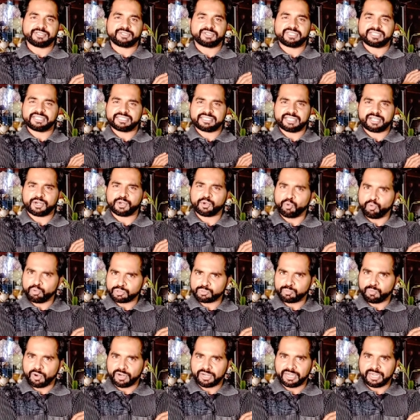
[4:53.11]
So this is a
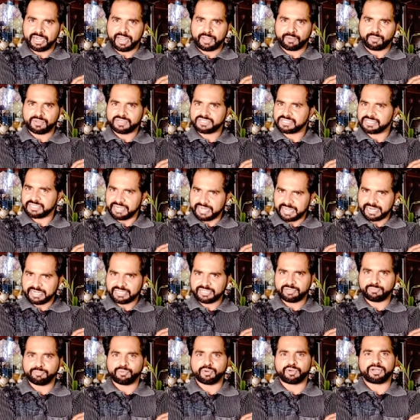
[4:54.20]
closed body language, a
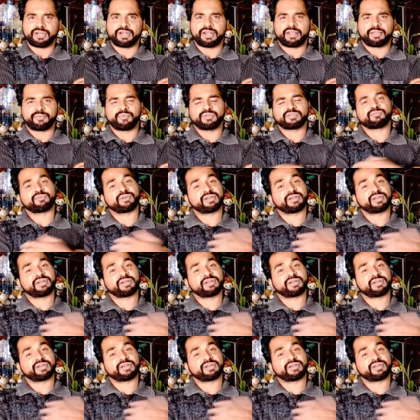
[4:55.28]
negative body language.